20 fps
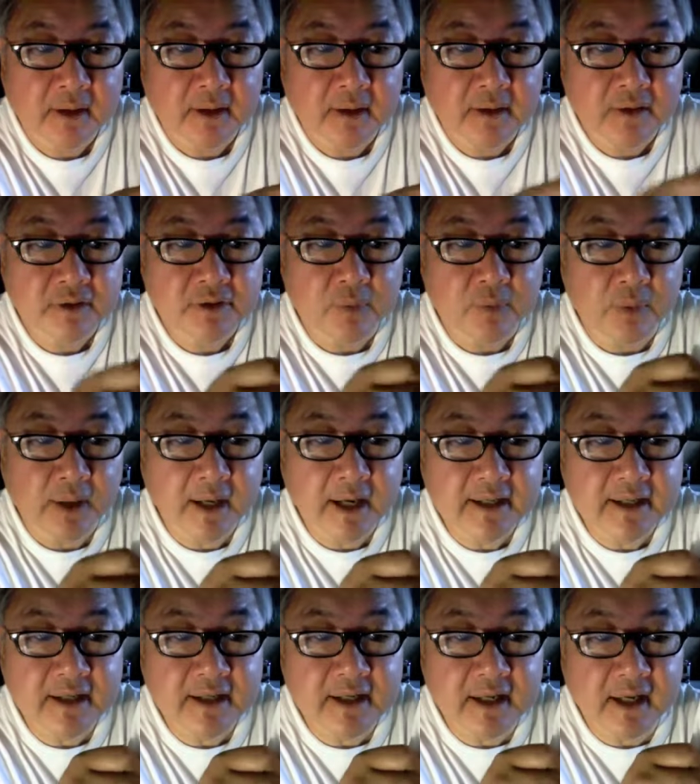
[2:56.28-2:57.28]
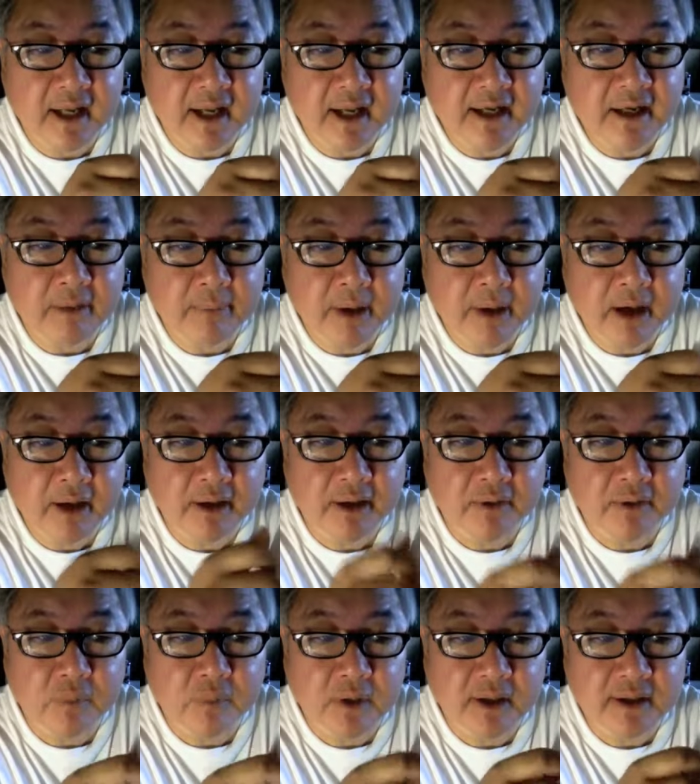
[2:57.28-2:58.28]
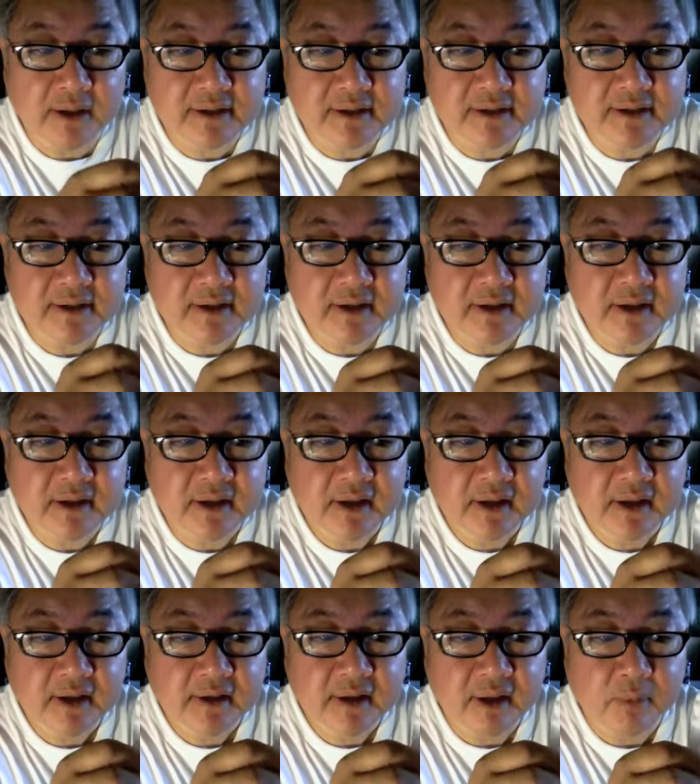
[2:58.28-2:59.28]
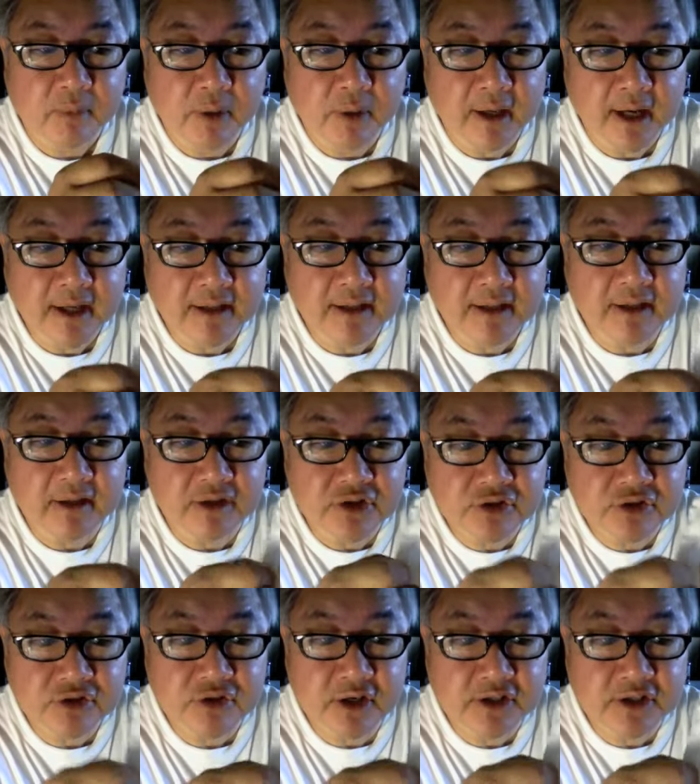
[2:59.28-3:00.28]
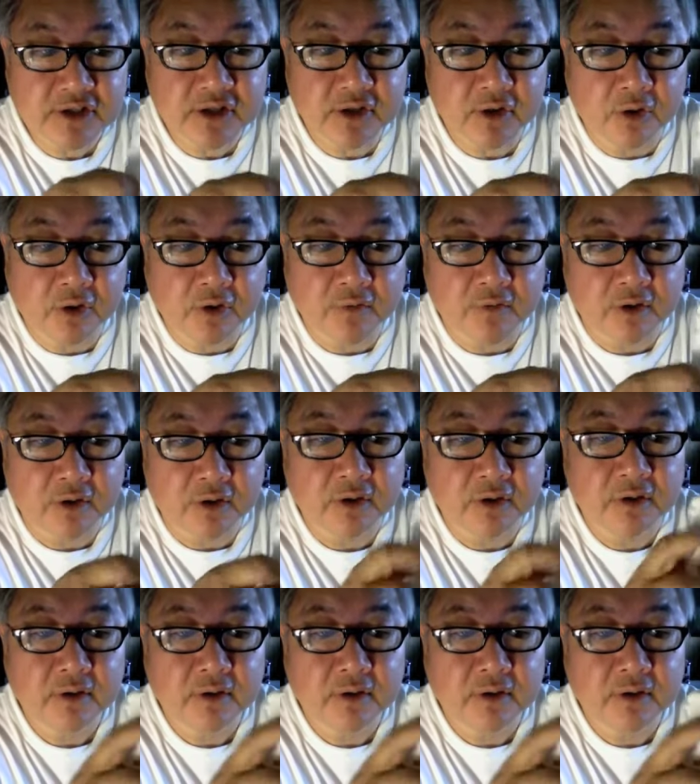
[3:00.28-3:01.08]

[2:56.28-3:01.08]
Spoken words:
So what I didn't like about it was that when I stretched it over,